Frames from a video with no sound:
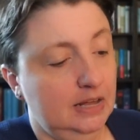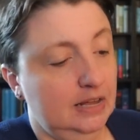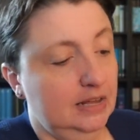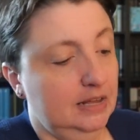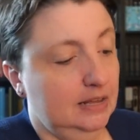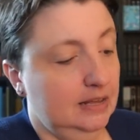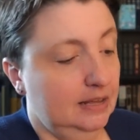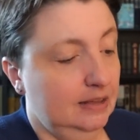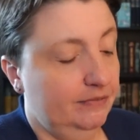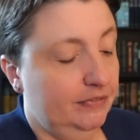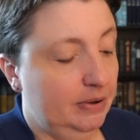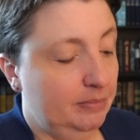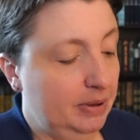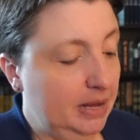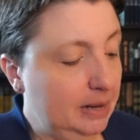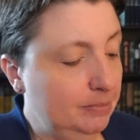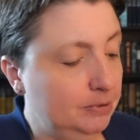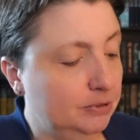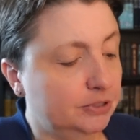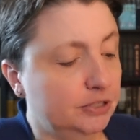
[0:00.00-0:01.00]
If I'm
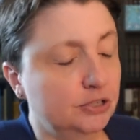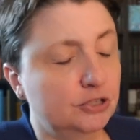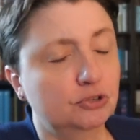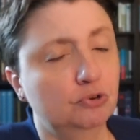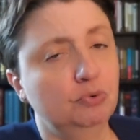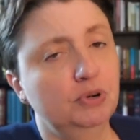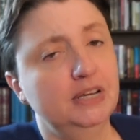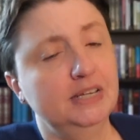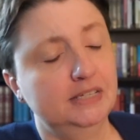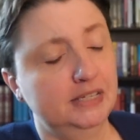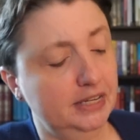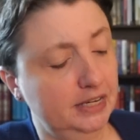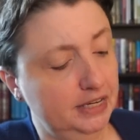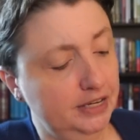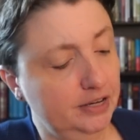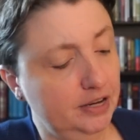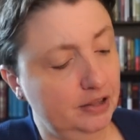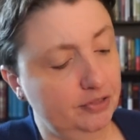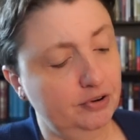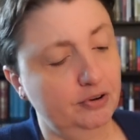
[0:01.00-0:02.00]
able to squeeze in
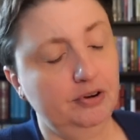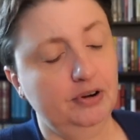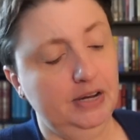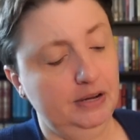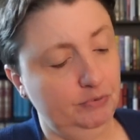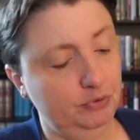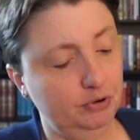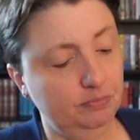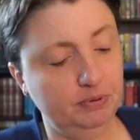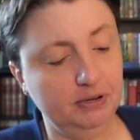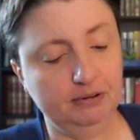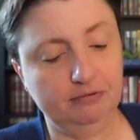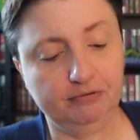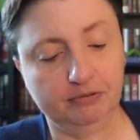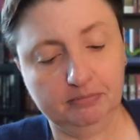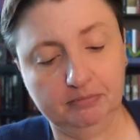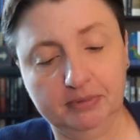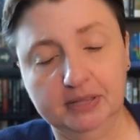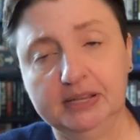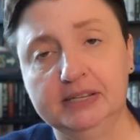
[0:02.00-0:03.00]
another, it would be
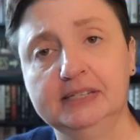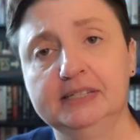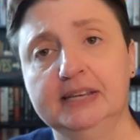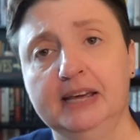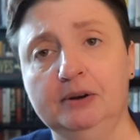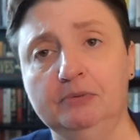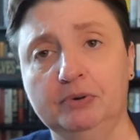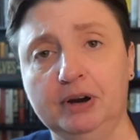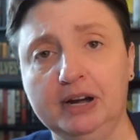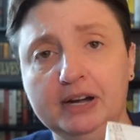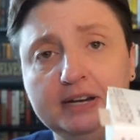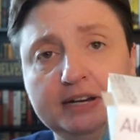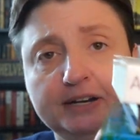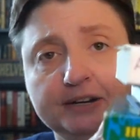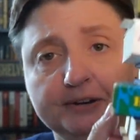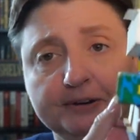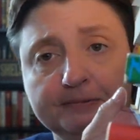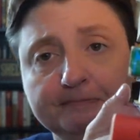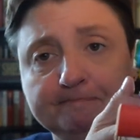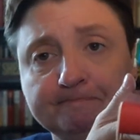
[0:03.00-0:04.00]
from this set right
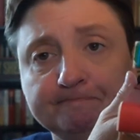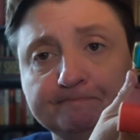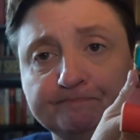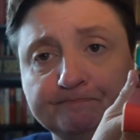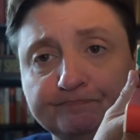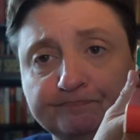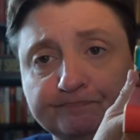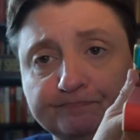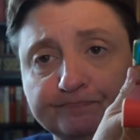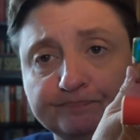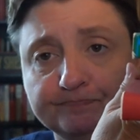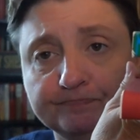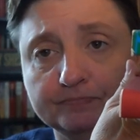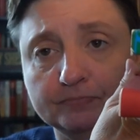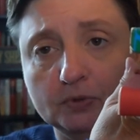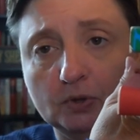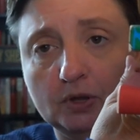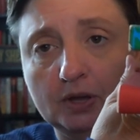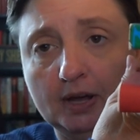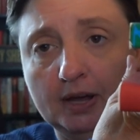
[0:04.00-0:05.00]
here.
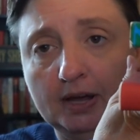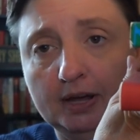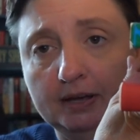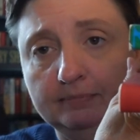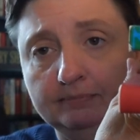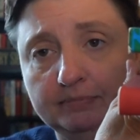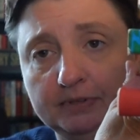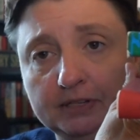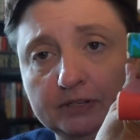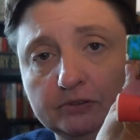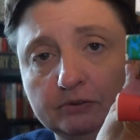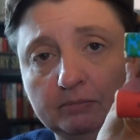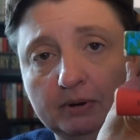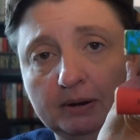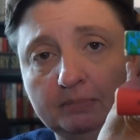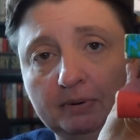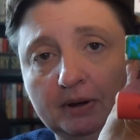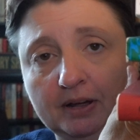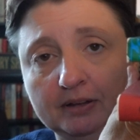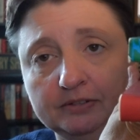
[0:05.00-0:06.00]
Okay, these are my
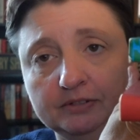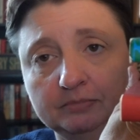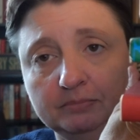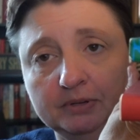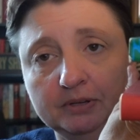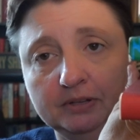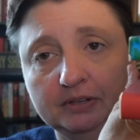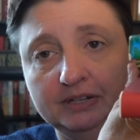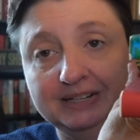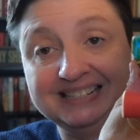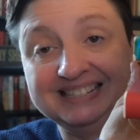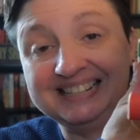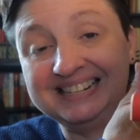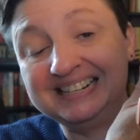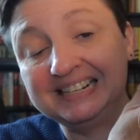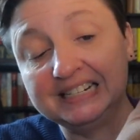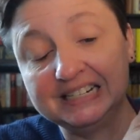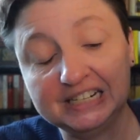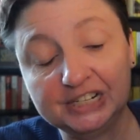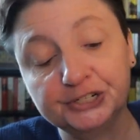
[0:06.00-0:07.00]
possibilities in
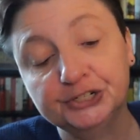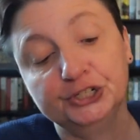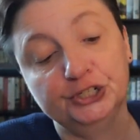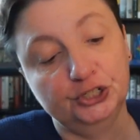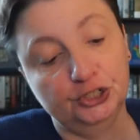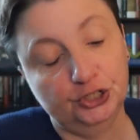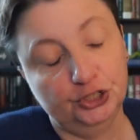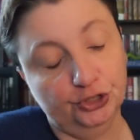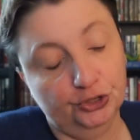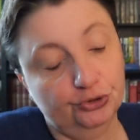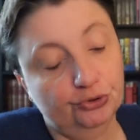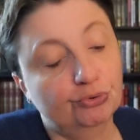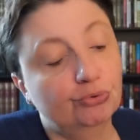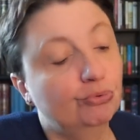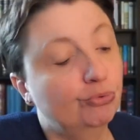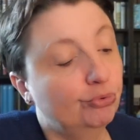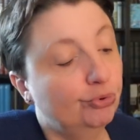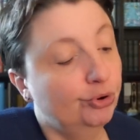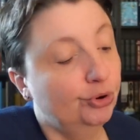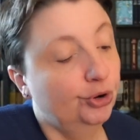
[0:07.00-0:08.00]
addition to
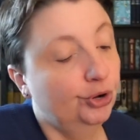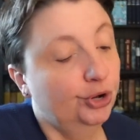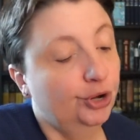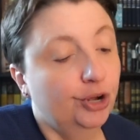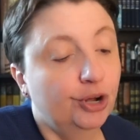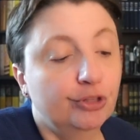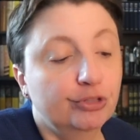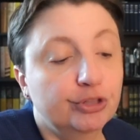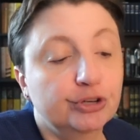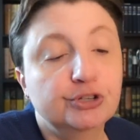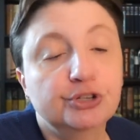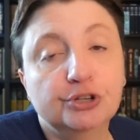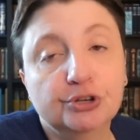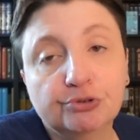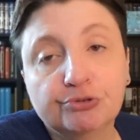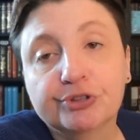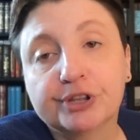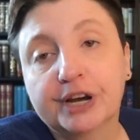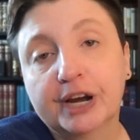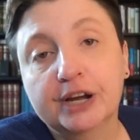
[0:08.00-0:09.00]
the
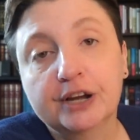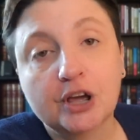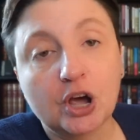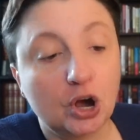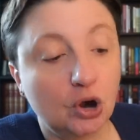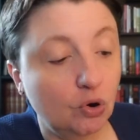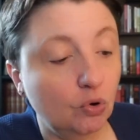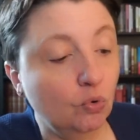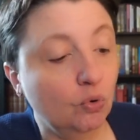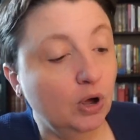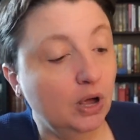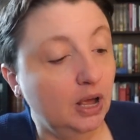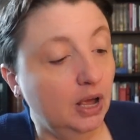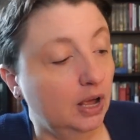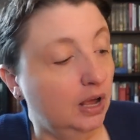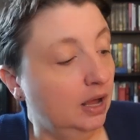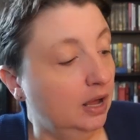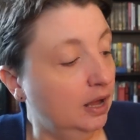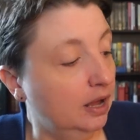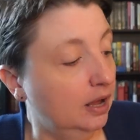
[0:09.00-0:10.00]
two that I know
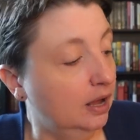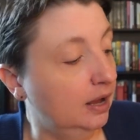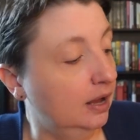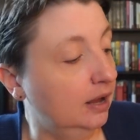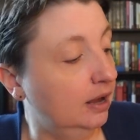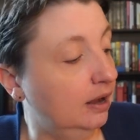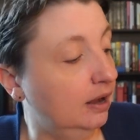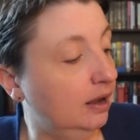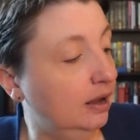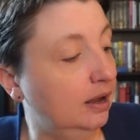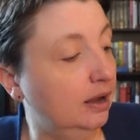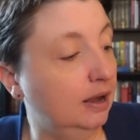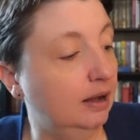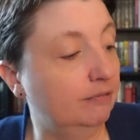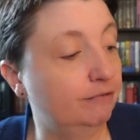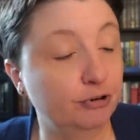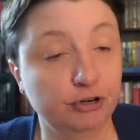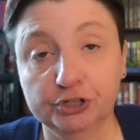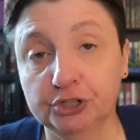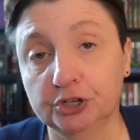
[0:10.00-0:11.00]

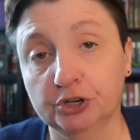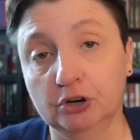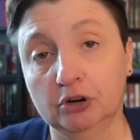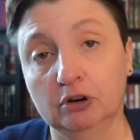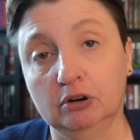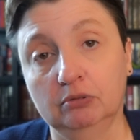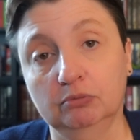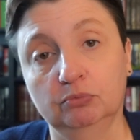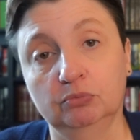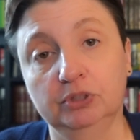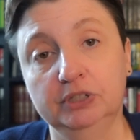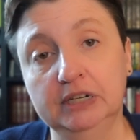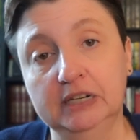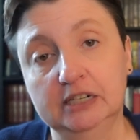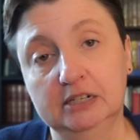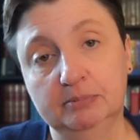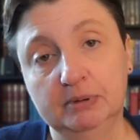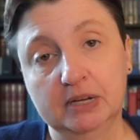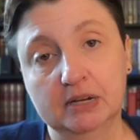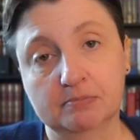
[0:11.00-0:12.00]
for sure will need
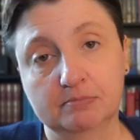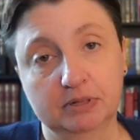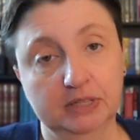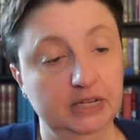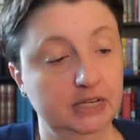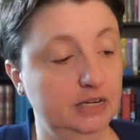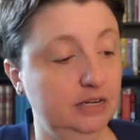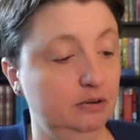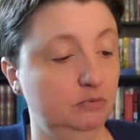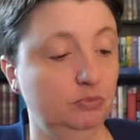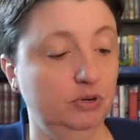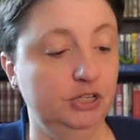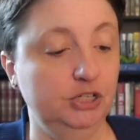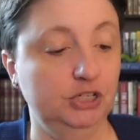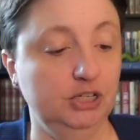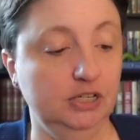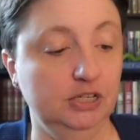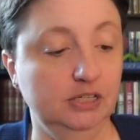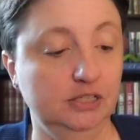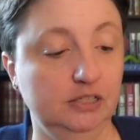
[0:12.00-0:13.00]
to be completed,
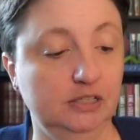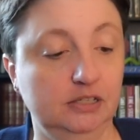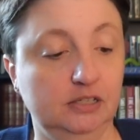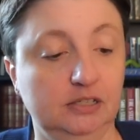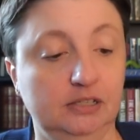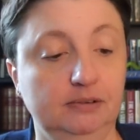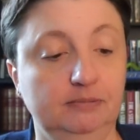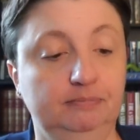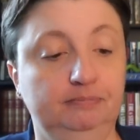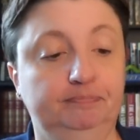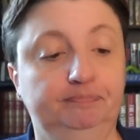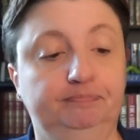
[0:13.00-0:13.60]
which is